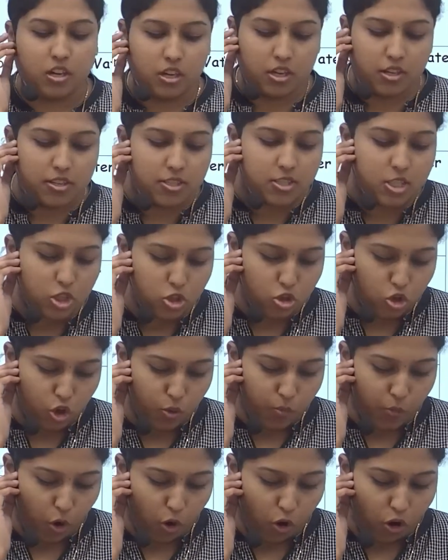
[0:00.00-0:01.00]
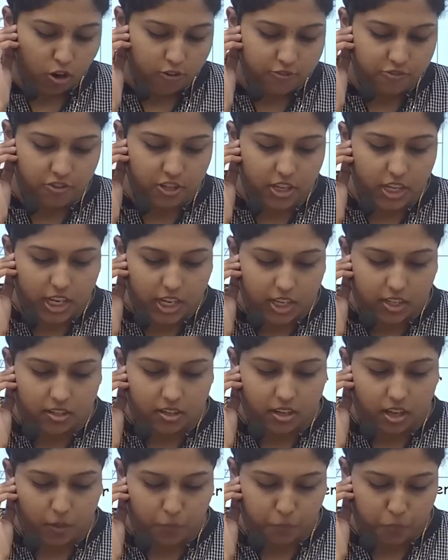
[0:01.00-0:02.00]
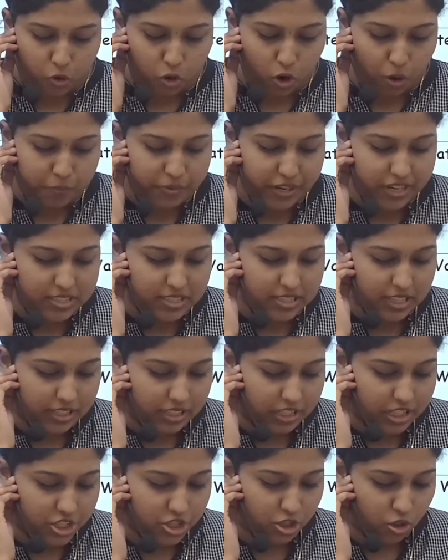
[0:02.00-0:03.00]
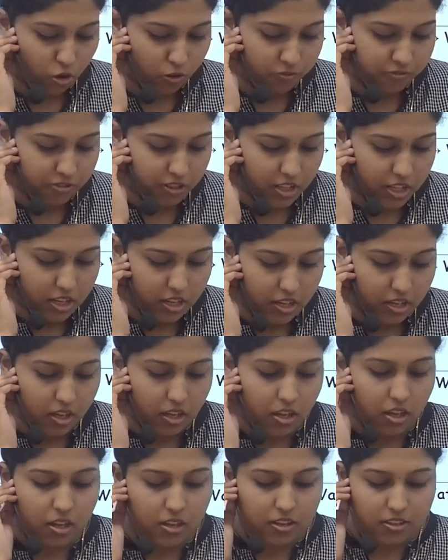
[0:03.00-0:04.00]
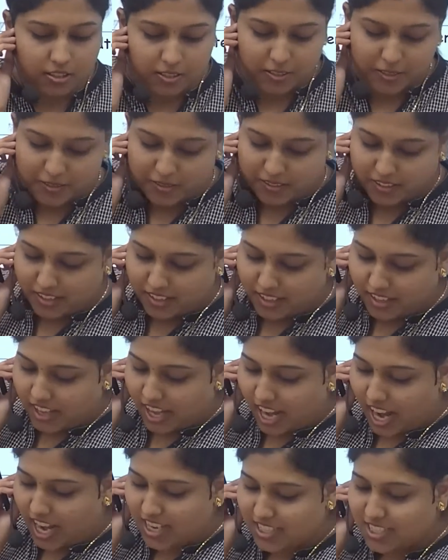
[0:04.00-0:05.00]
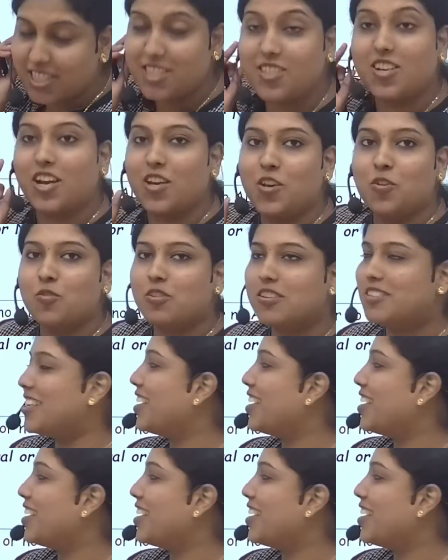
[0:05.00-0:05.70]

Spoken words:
Syndrome of inappropriate secretion of the antidiuretic